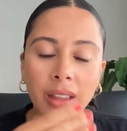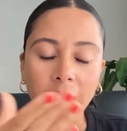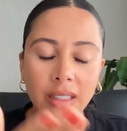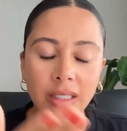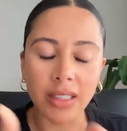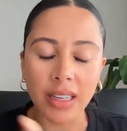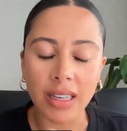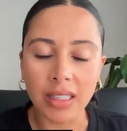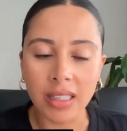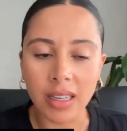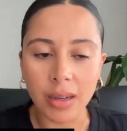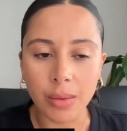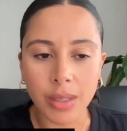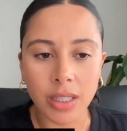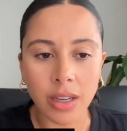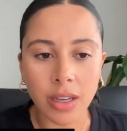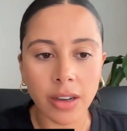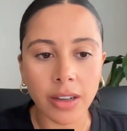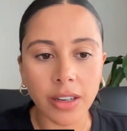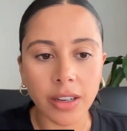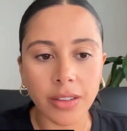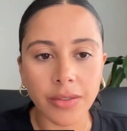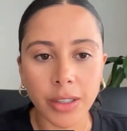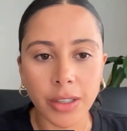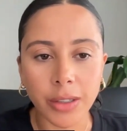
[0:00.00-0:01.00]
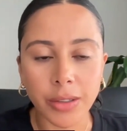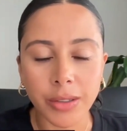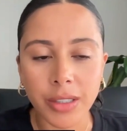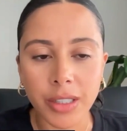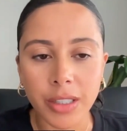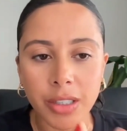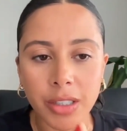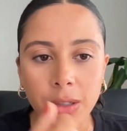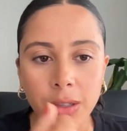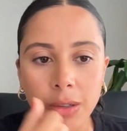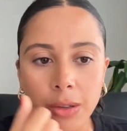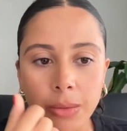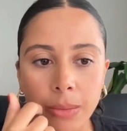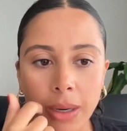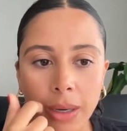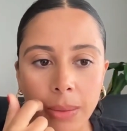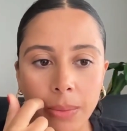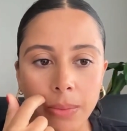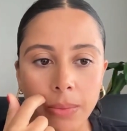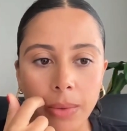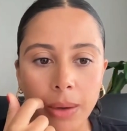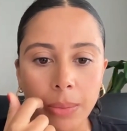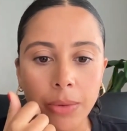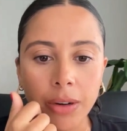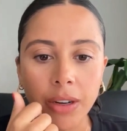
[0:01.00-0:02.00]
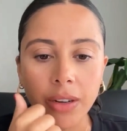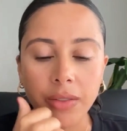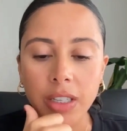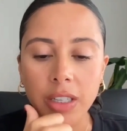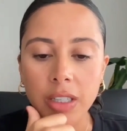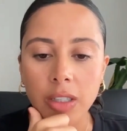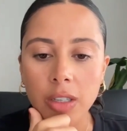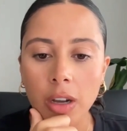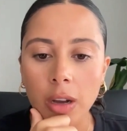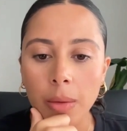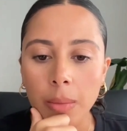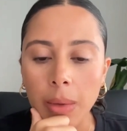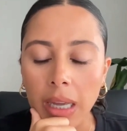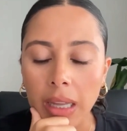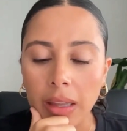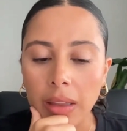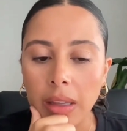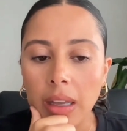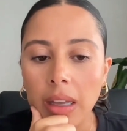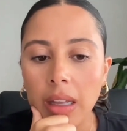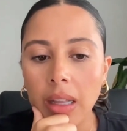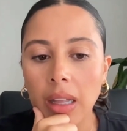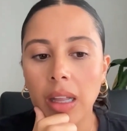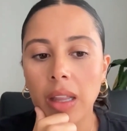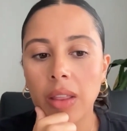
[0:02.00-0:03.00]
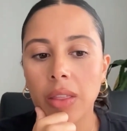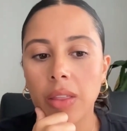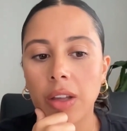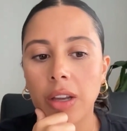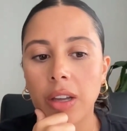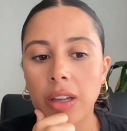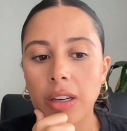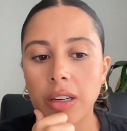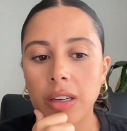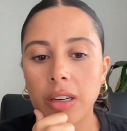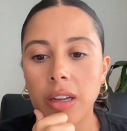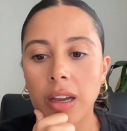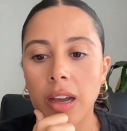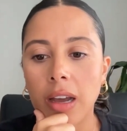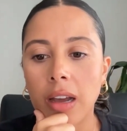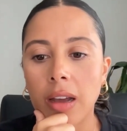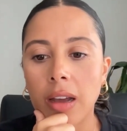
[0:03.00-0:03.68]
as I was kind of alluding to in my previous comment, that